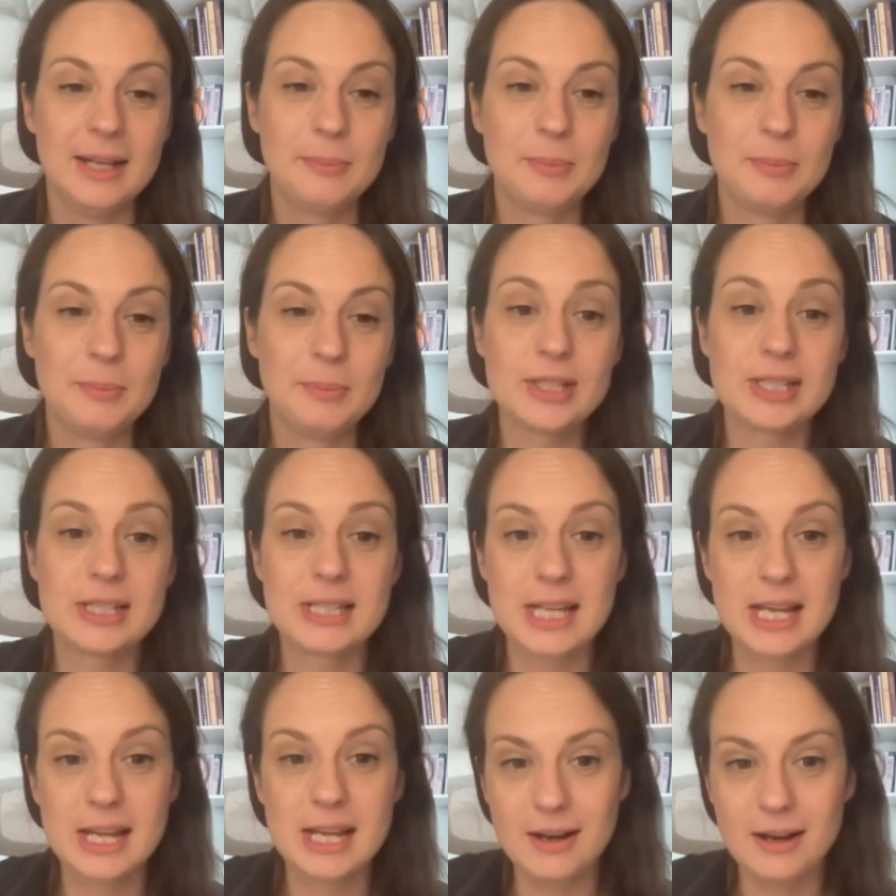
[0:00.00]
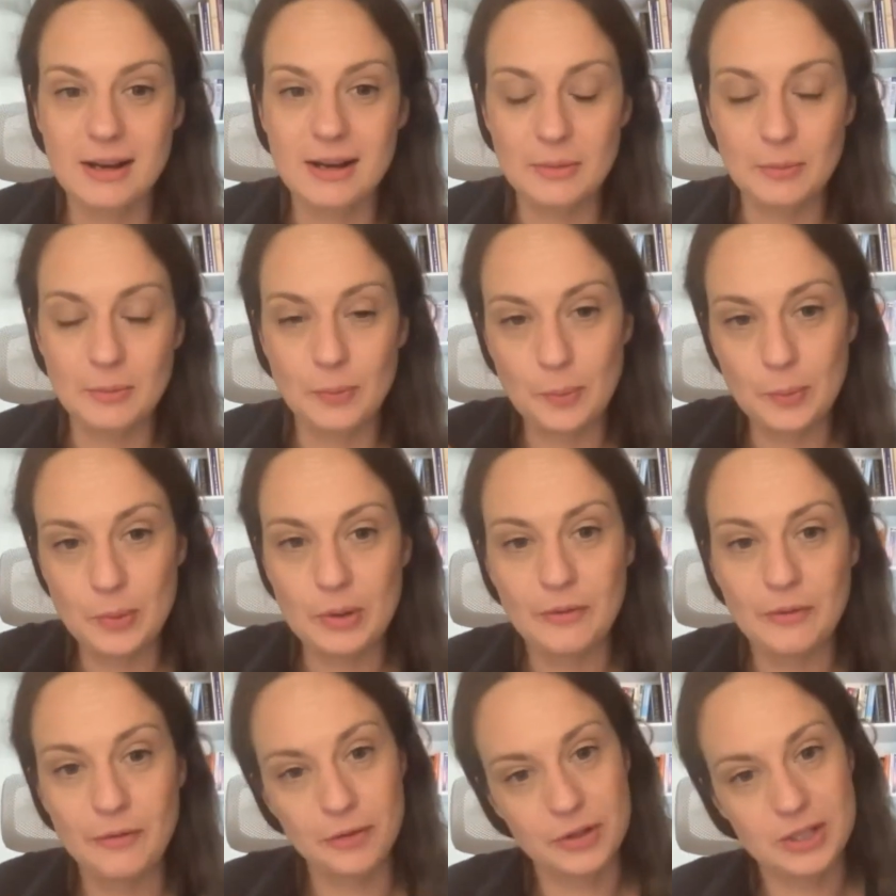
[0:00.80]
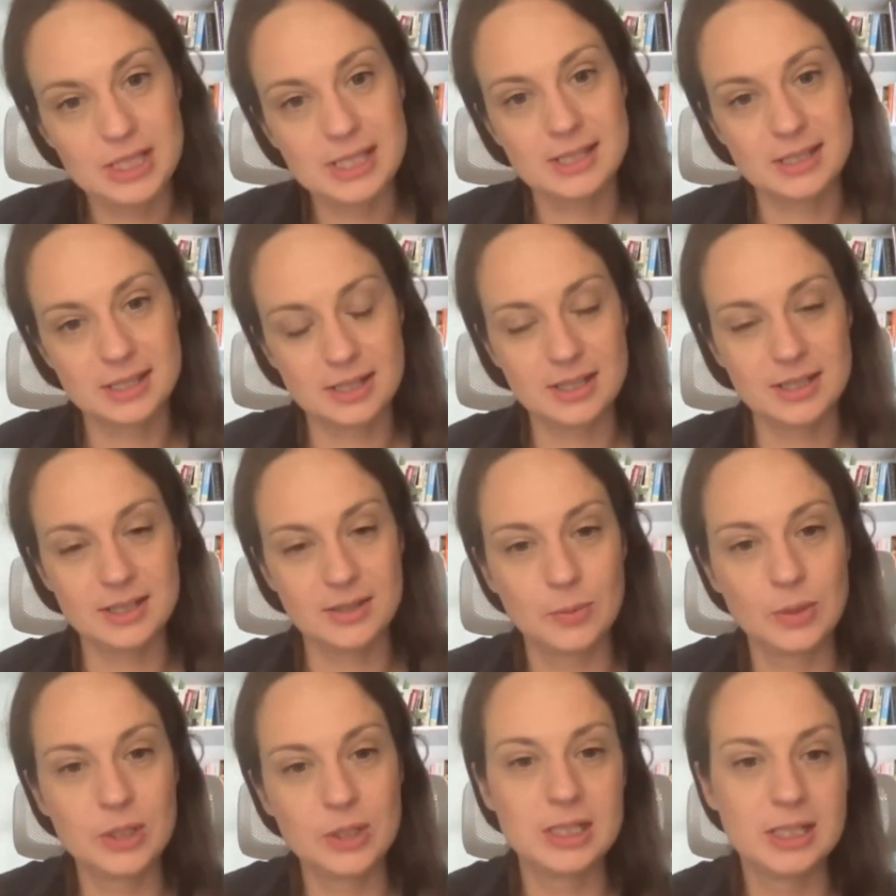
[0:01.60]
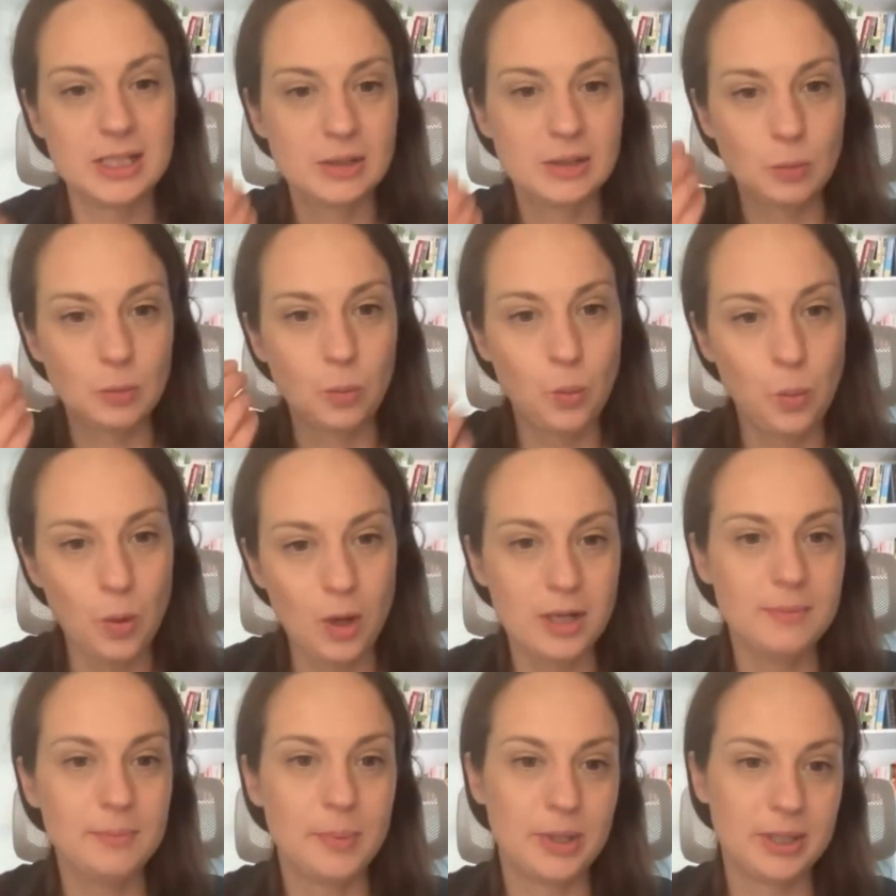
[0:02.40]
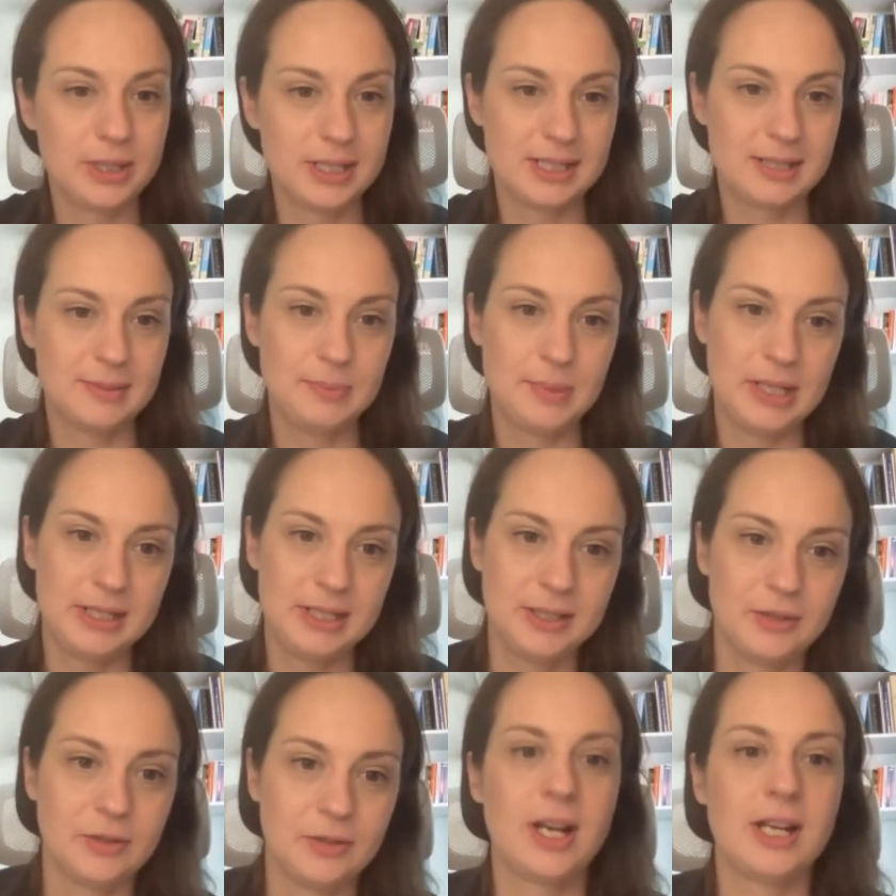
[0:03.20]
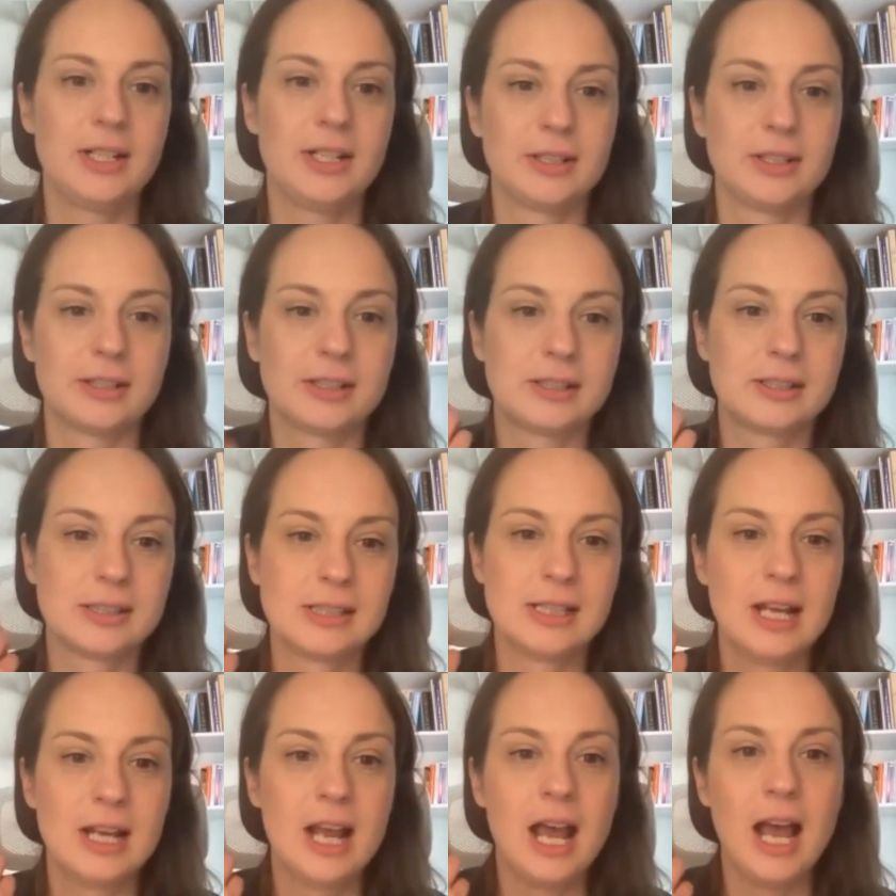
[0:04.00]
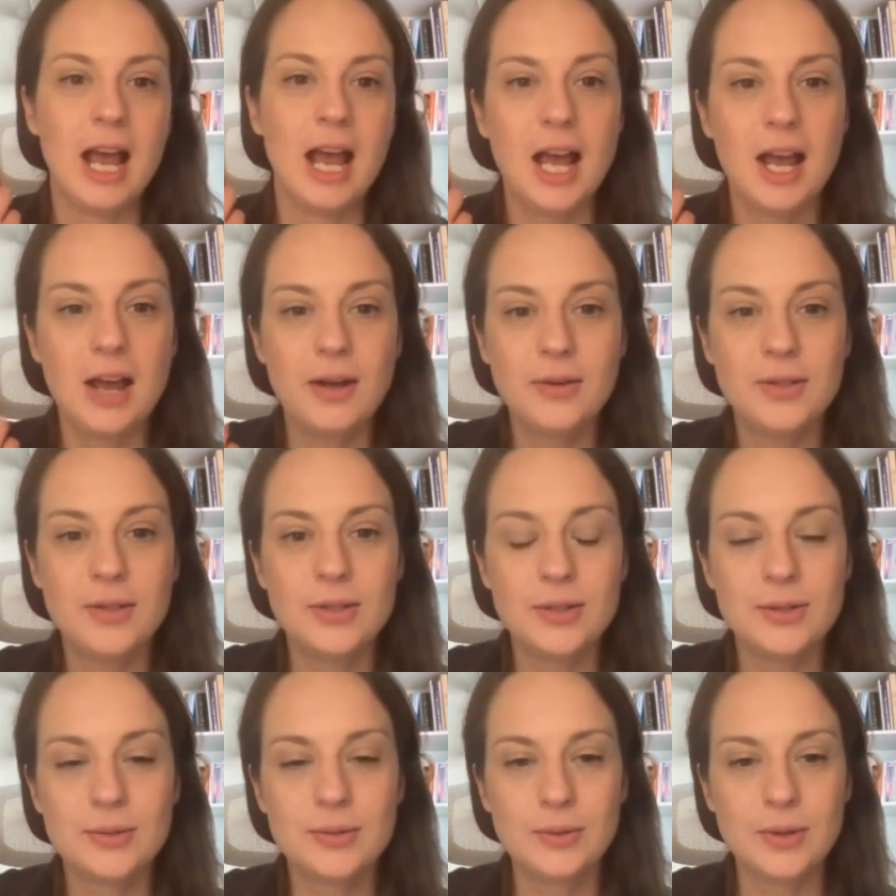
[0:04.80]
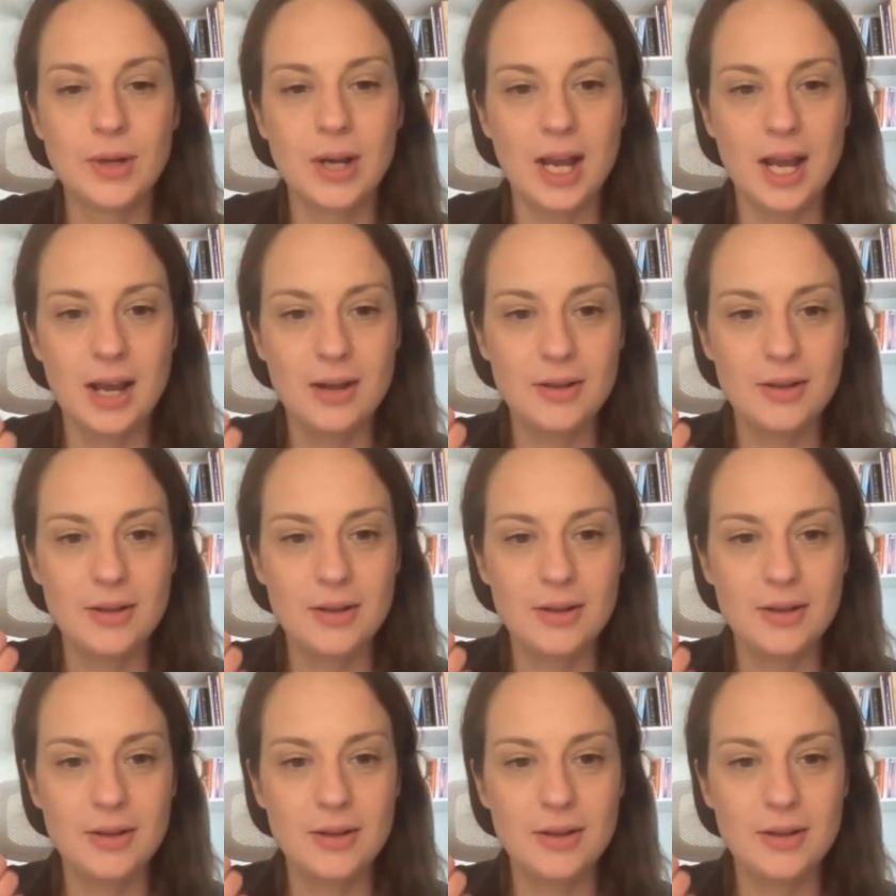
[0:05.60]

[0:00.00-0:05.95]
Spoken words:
because there, for this study, we needed one participating writer. How do you